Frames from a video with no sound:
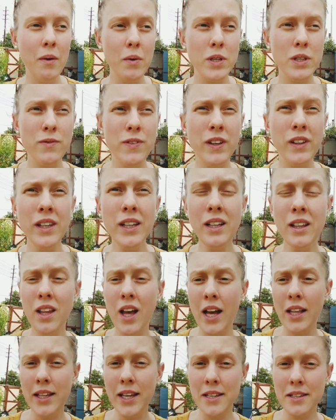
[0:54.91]
was feeling a
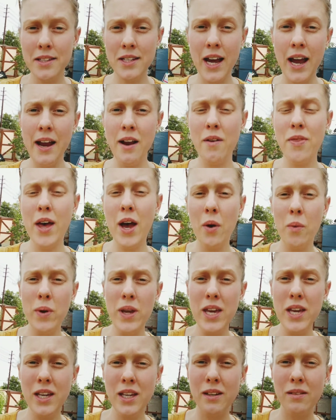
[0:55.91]
lot less tired that
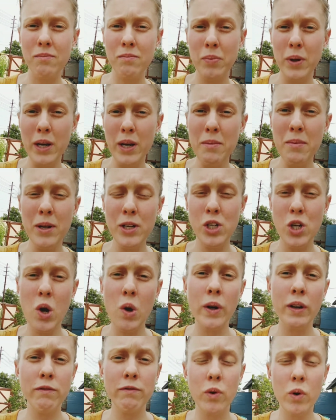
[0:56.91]
week and pretty much
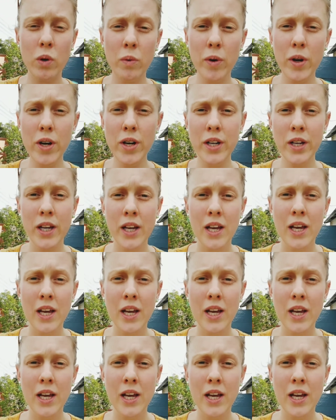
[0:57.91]
going forward.